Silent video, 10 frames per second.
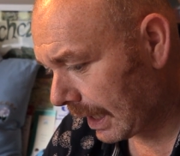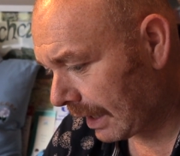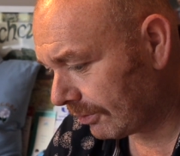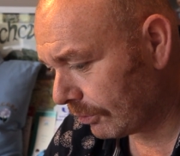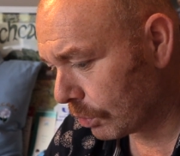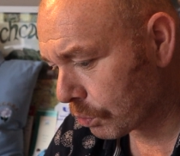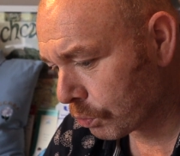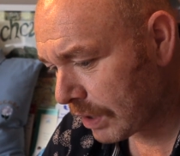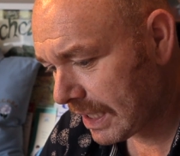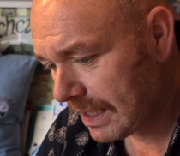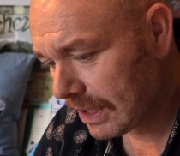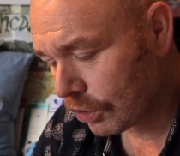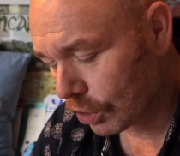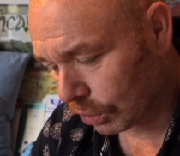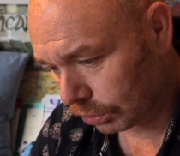I've
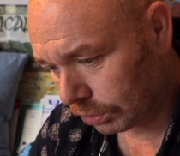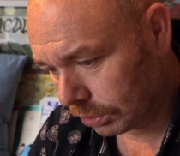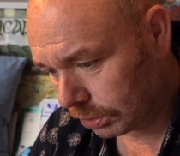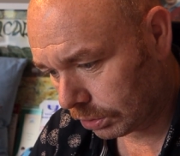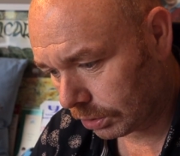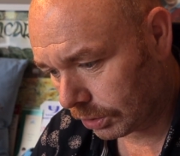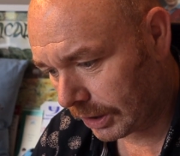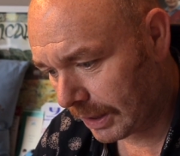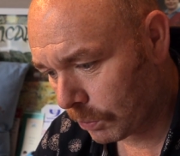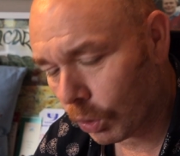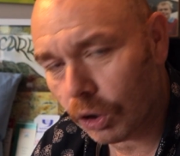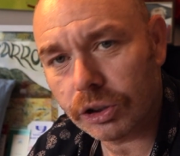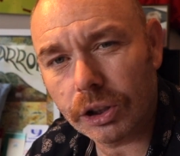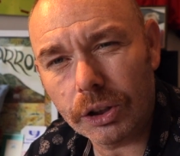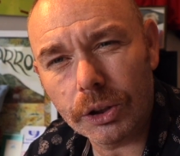redone the
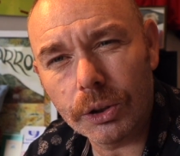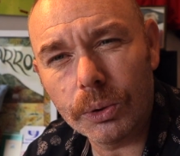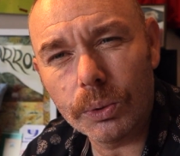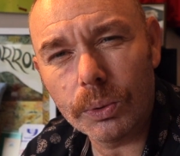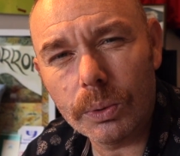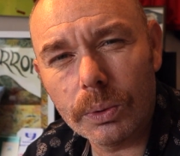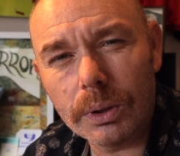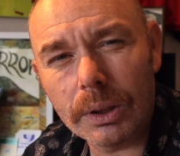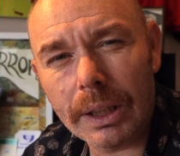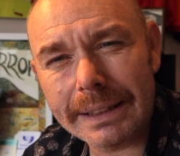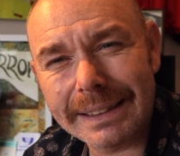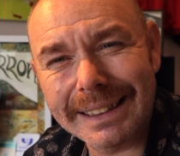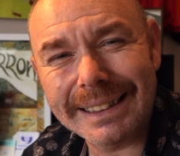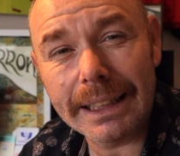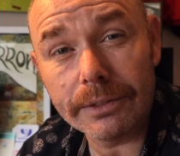Waterloo last
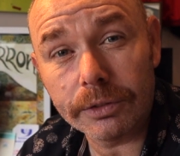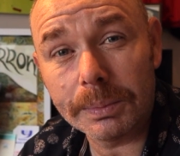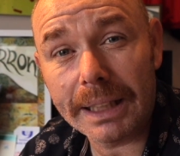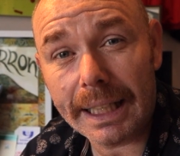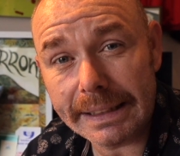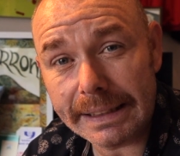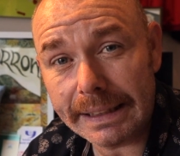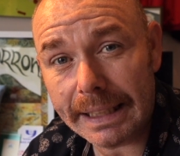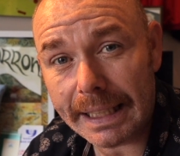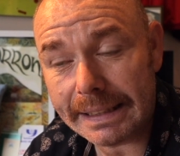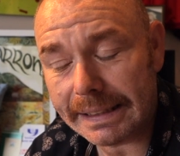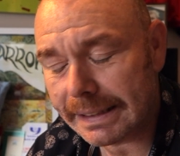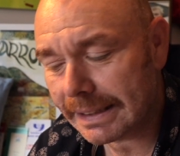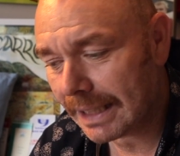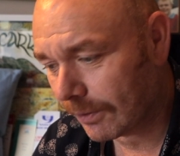16 from
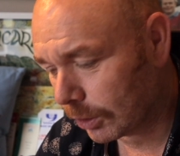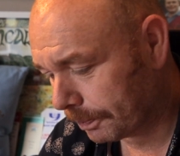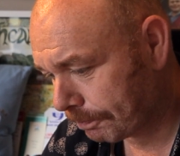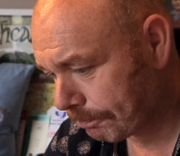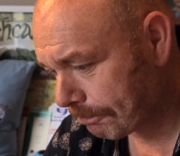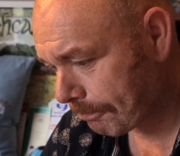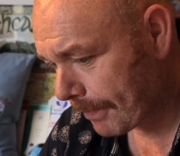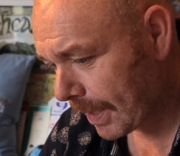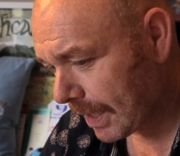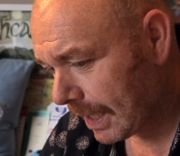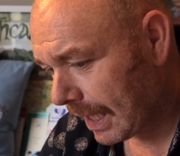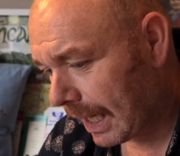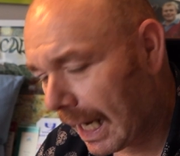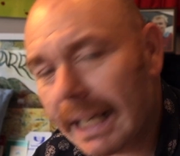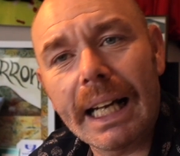1987
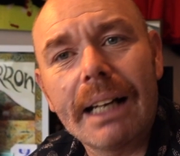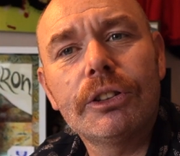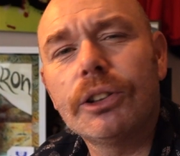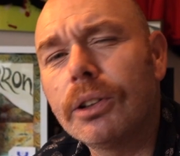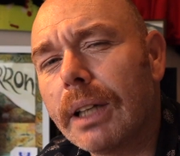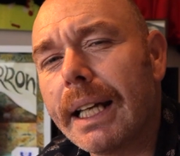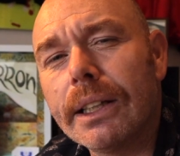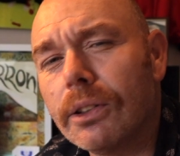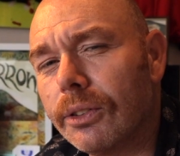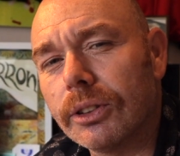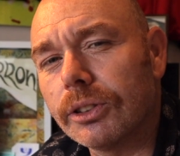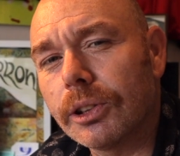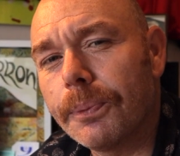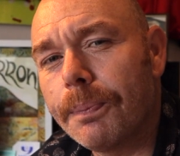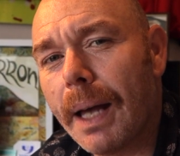and I haven't done any
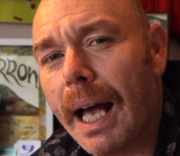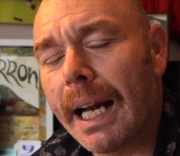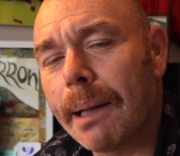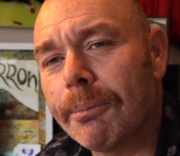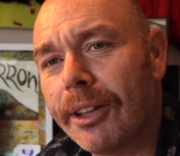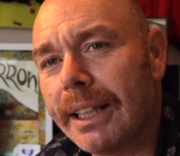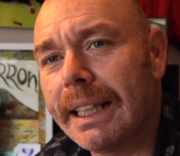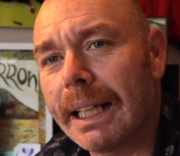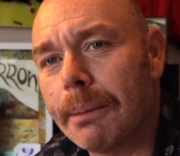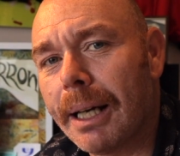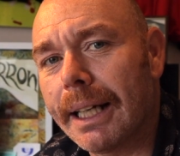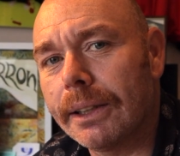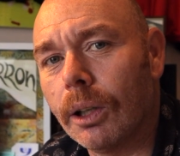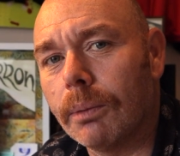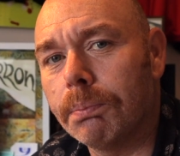others and I'm thinking I might
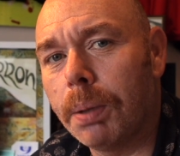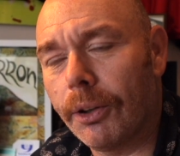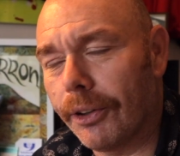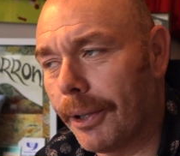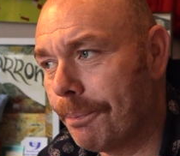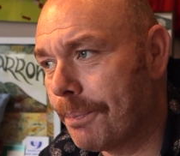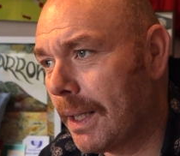not bother.